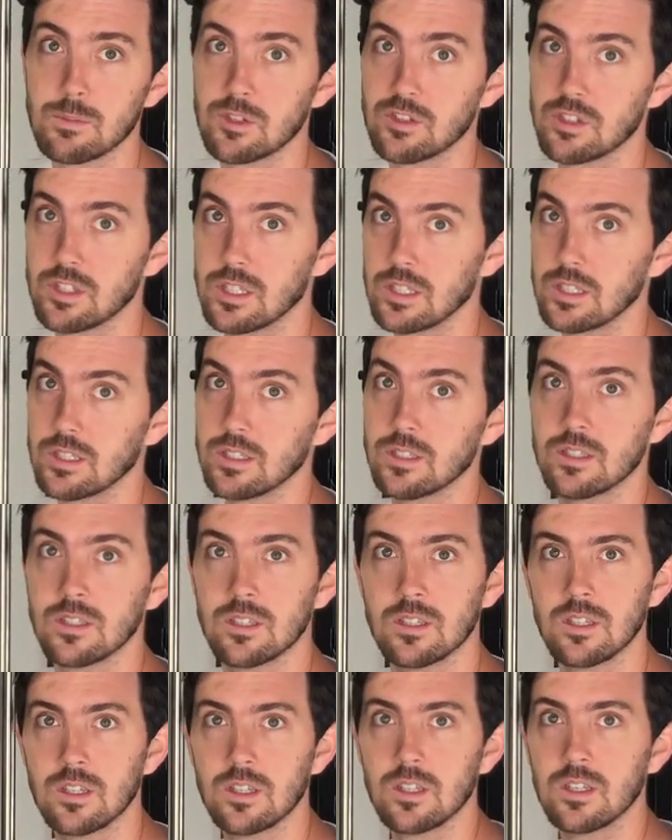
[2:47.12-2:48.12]
machine.
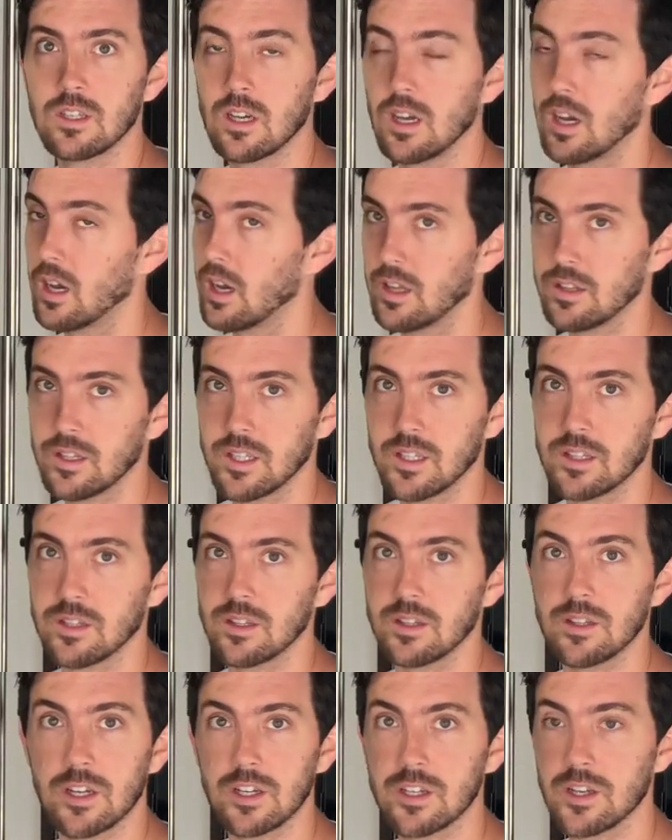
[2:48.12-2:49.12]
And
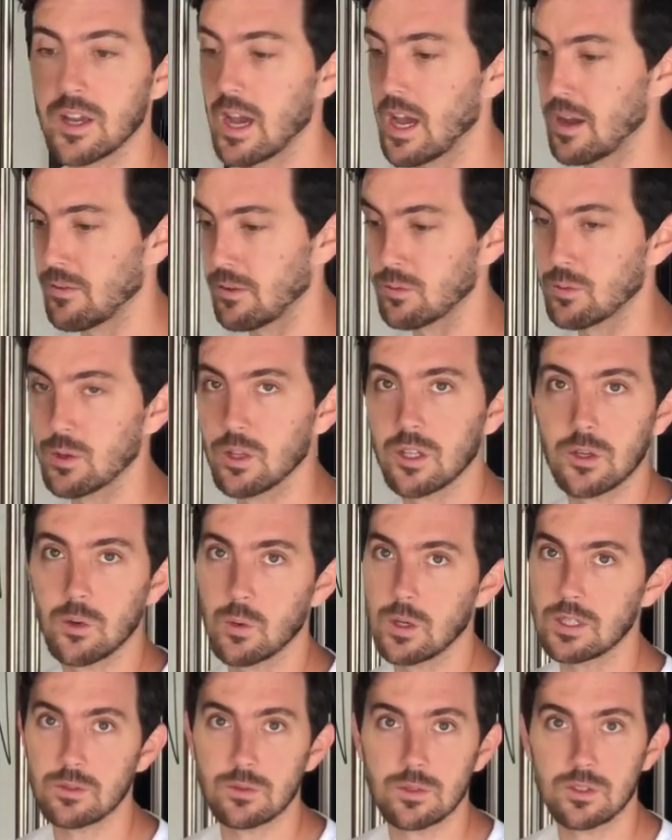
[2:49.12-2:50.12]
then there you have it. Really
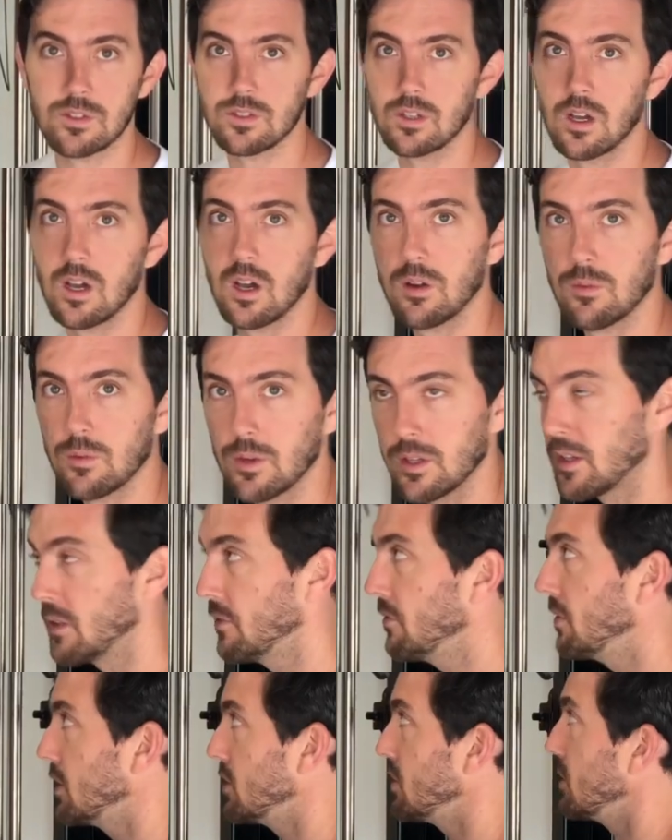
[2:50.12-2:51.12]
quick to install, really
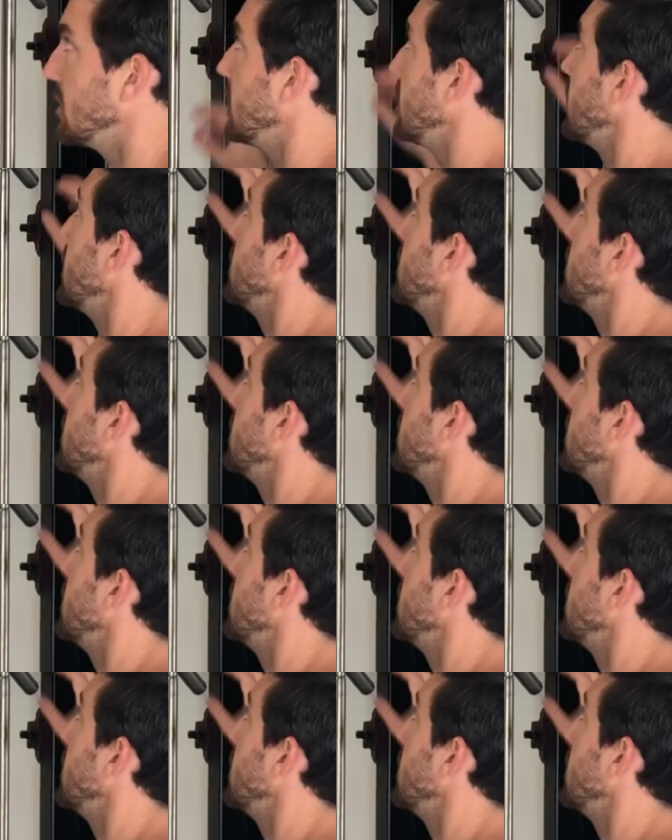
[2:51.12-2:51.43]
efficient.